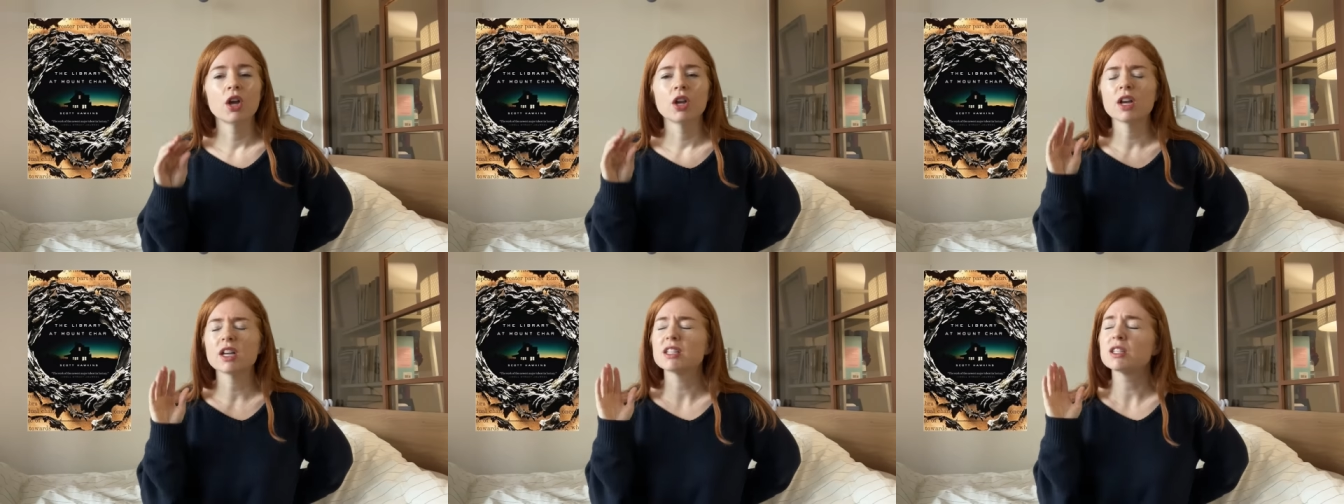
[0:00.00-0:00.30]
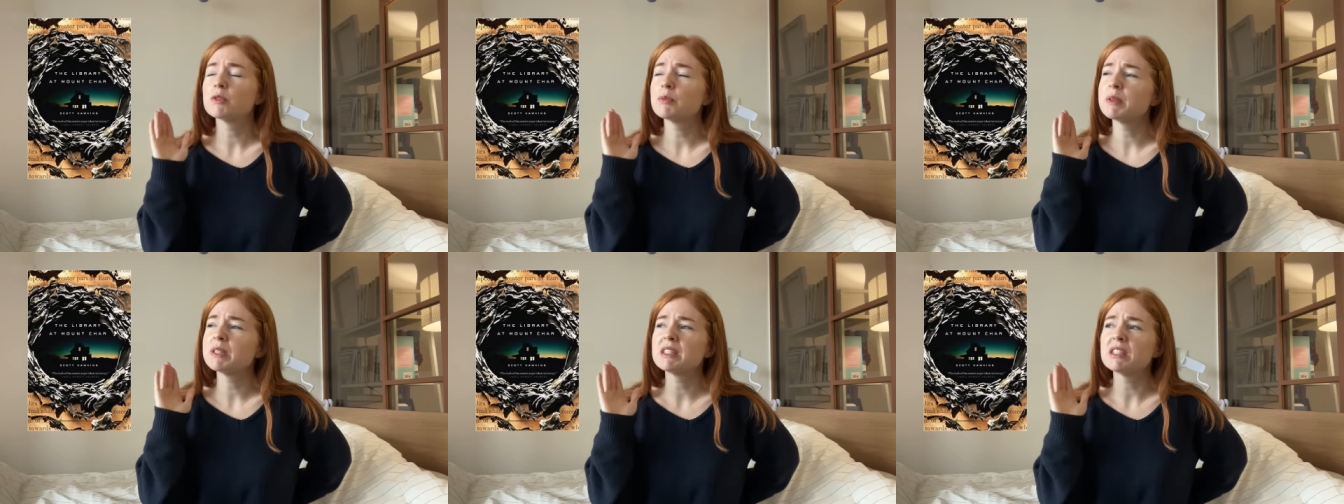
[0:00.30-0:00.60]
a
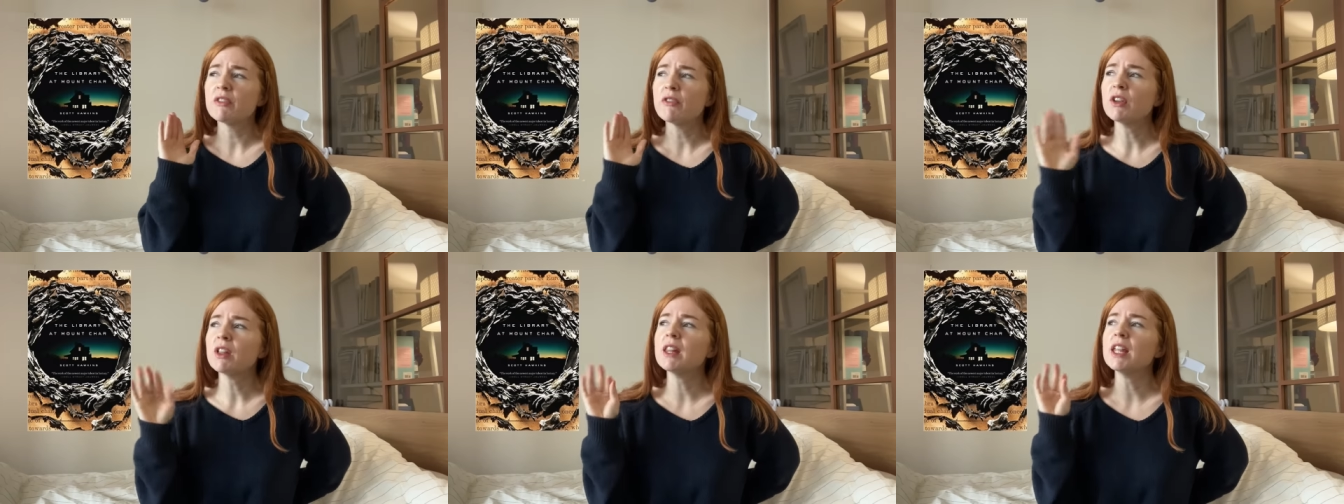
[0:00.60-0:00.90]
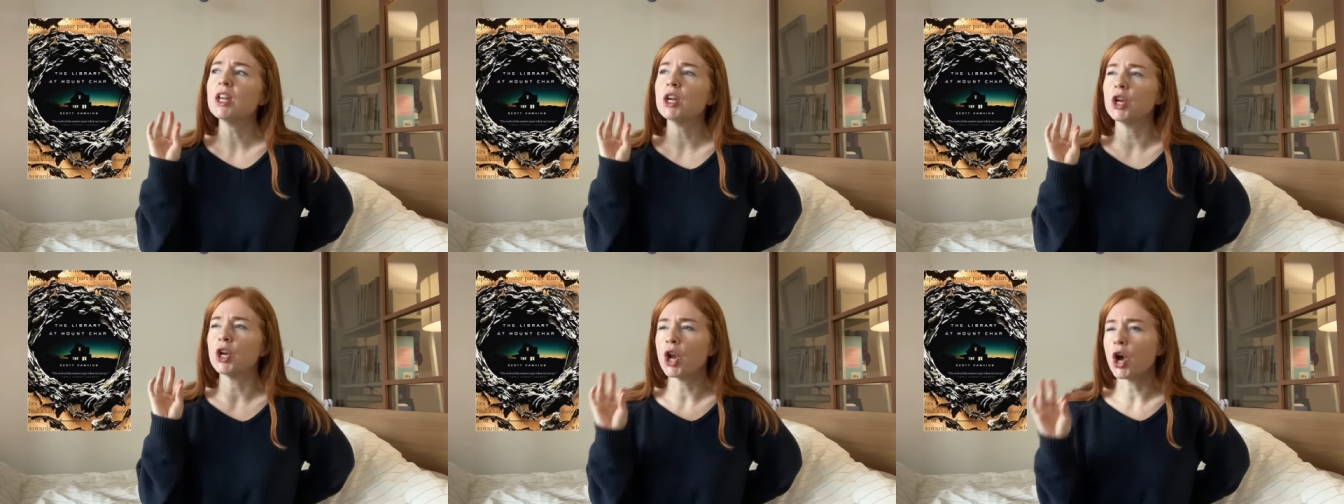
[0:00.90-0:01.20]

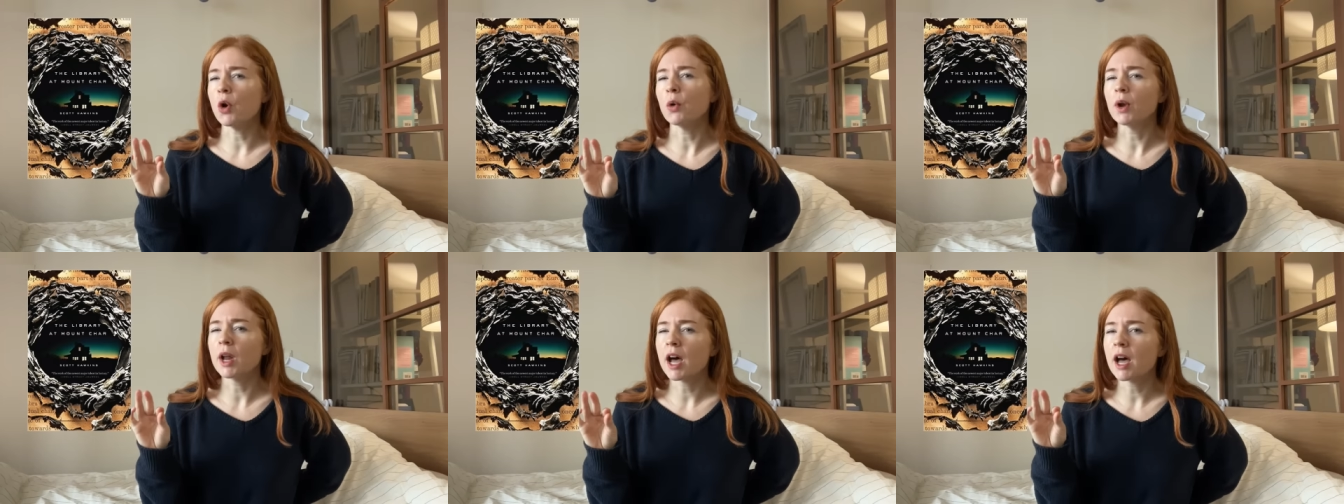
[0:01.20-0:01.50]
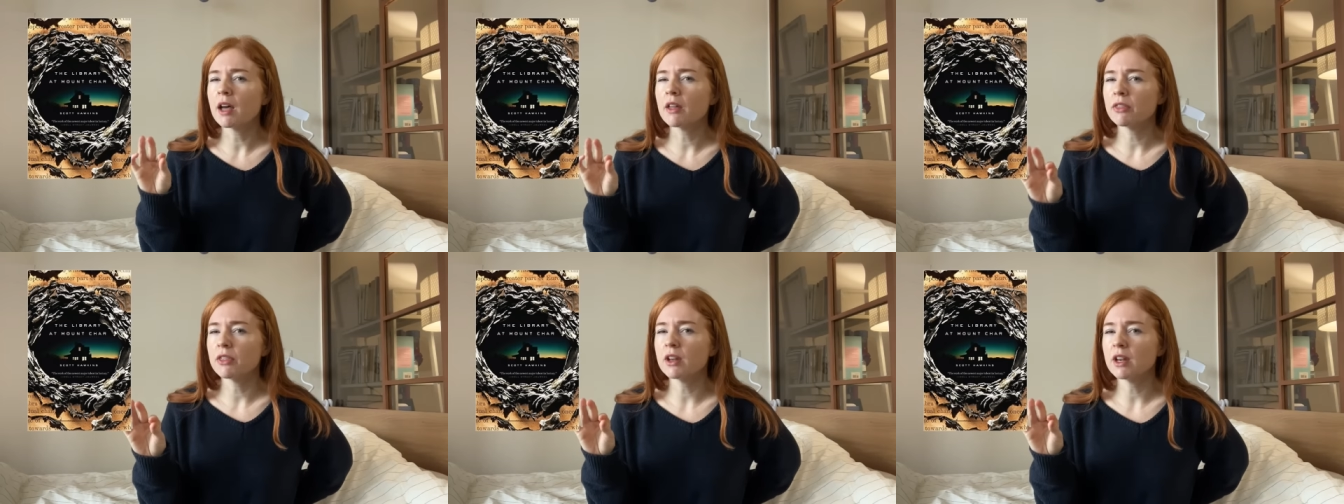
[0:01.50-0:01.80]
specifically
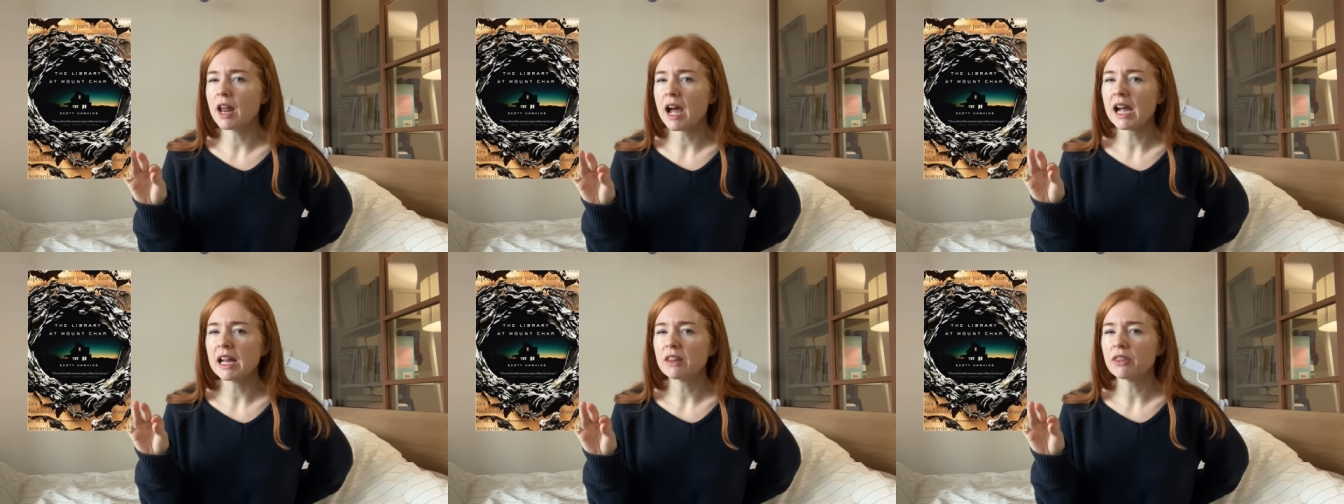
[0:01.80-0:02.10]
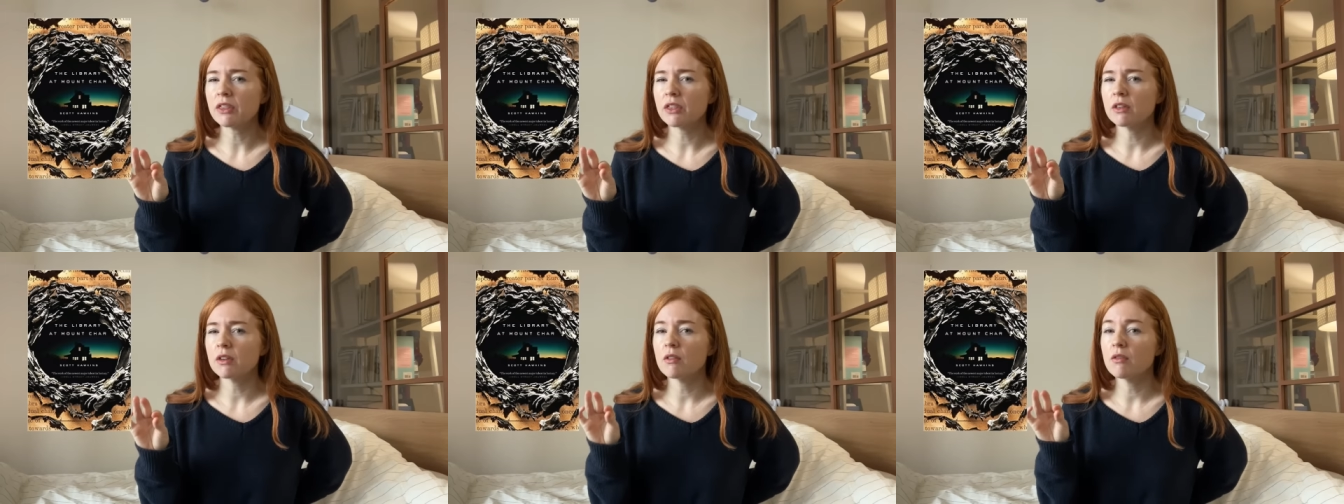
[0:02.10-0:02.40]
Nona the
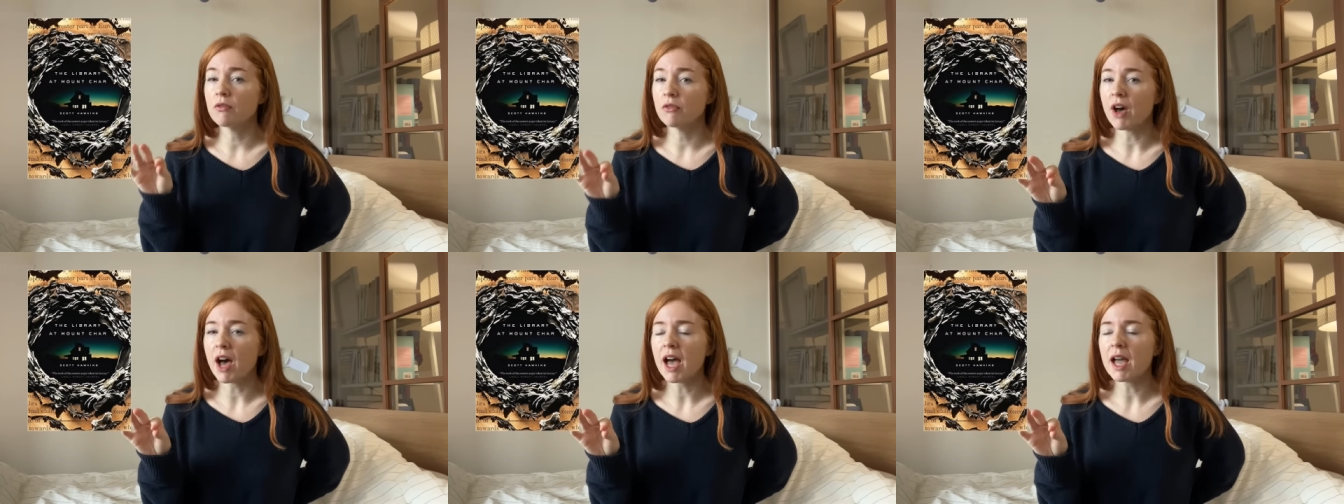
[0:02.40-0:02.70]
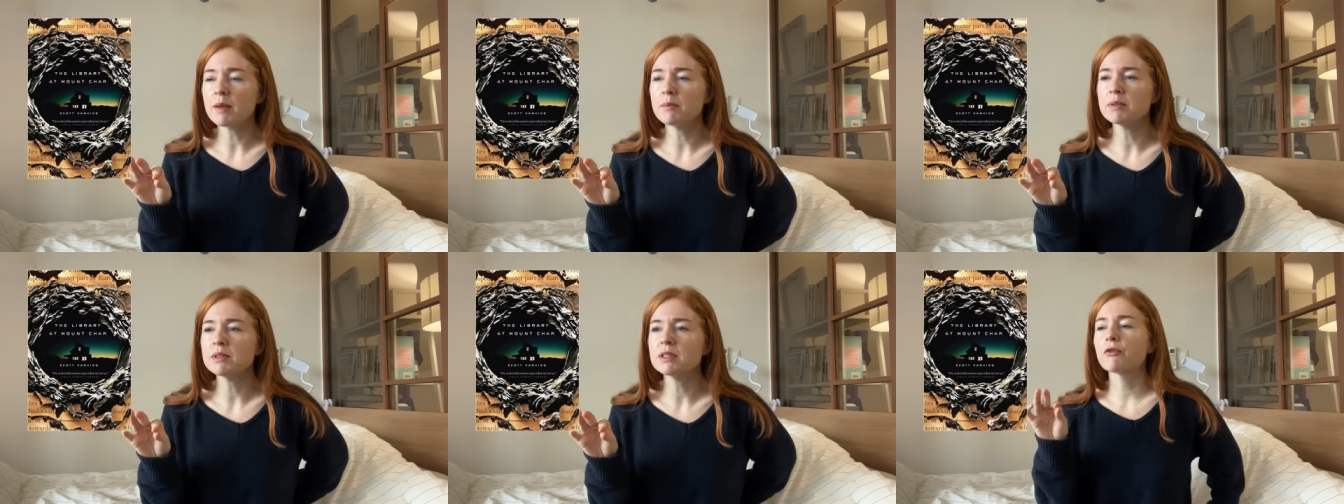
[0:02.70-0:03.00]
Ninth
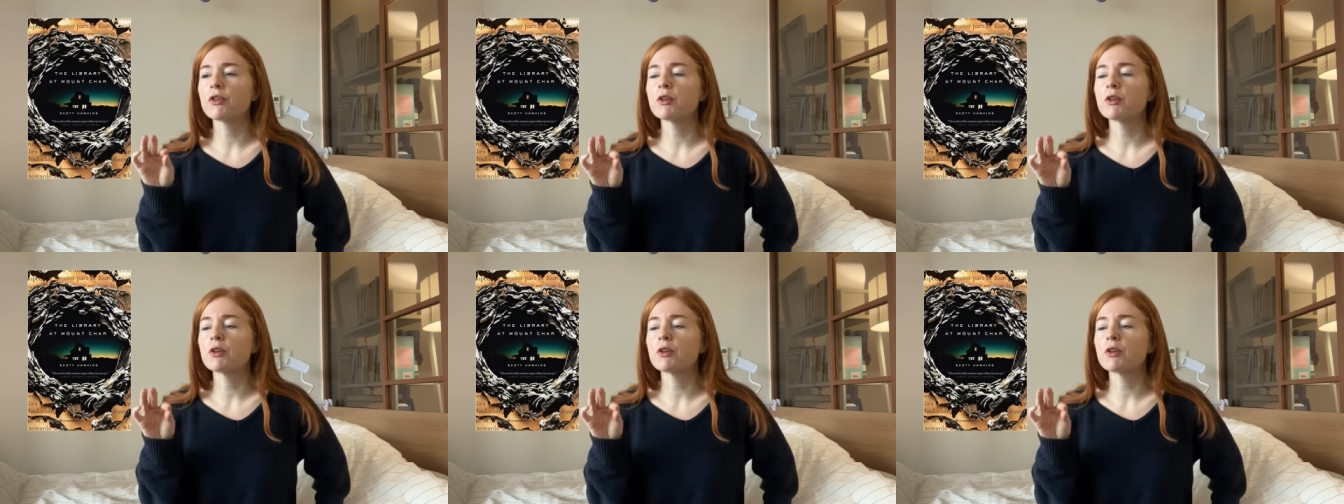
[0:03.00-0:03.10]
vibes.